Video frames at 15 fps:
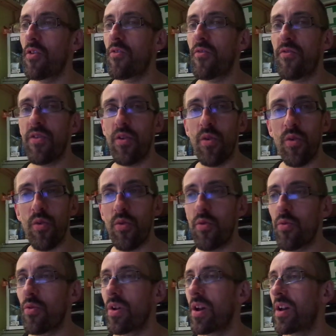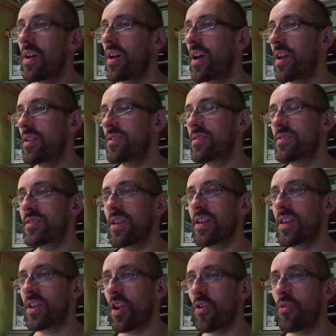fuel and,
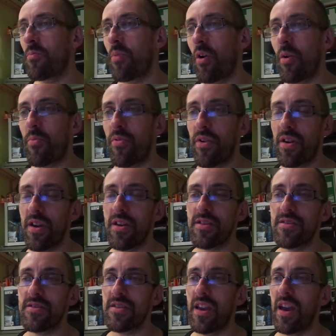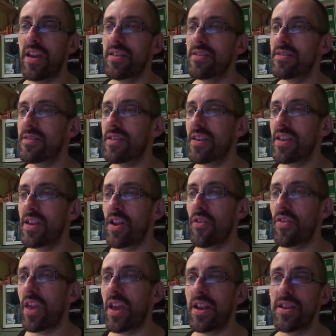the byproducts and,
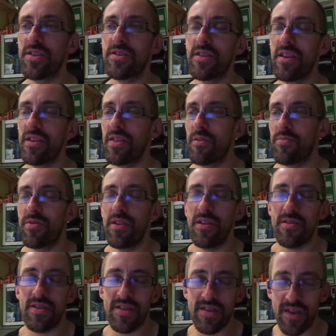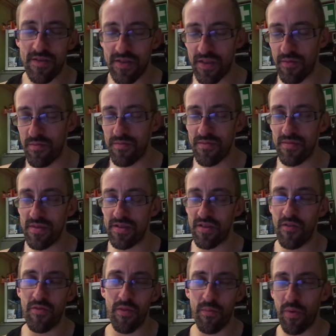the energy, the systems
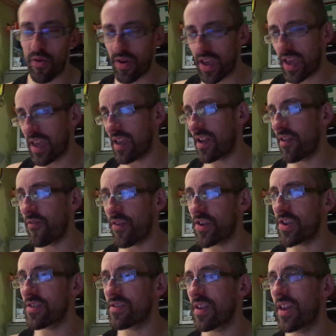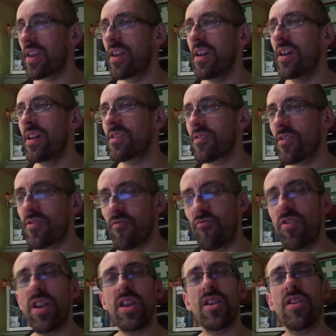of the body and efficiency. So that's a
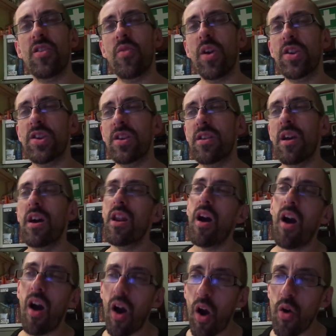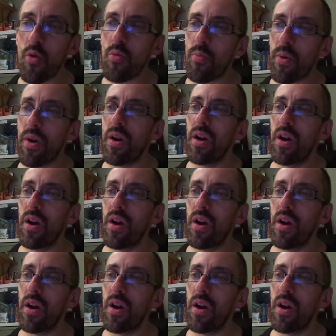really good question, and I hope